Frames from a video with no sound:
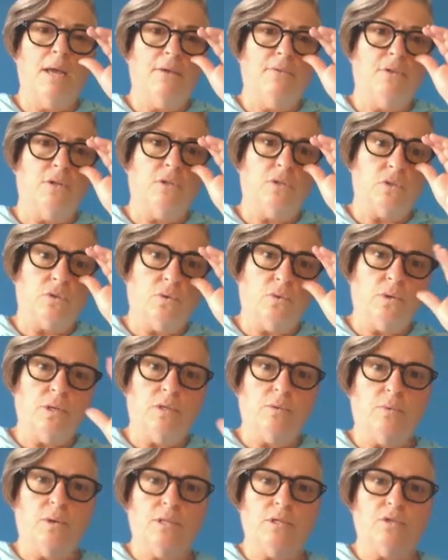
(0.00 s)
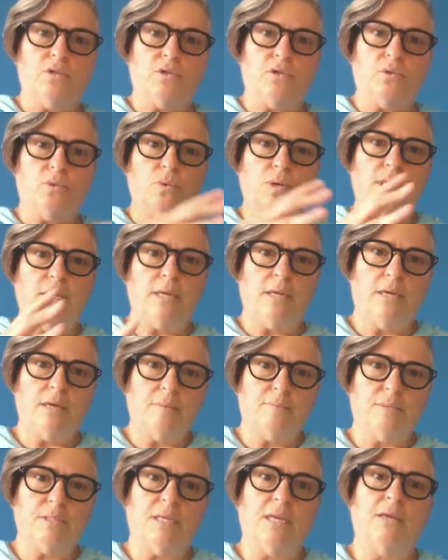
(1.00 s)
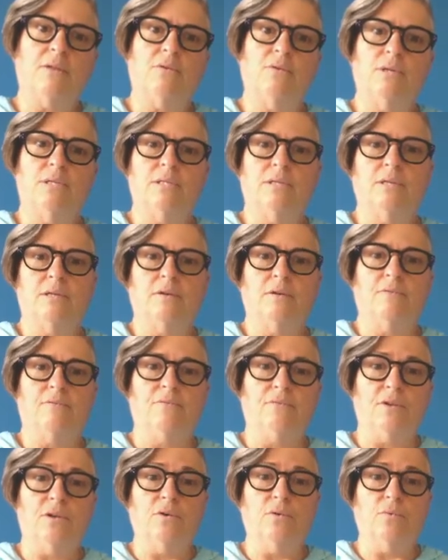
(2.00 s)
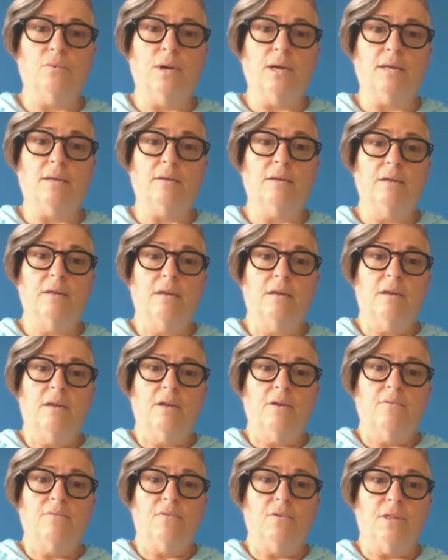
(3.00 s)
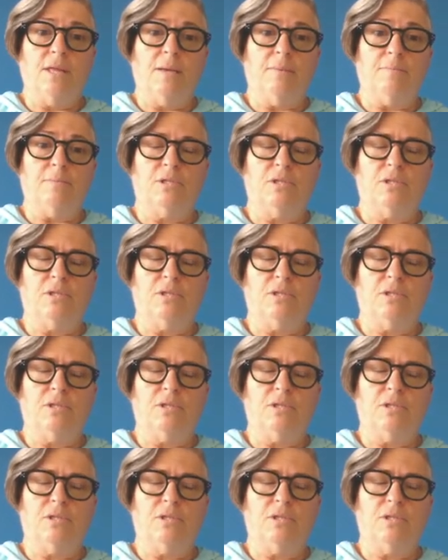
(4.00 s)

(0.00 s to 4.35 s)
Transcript: The way the story comes together isn't going to feel right for them.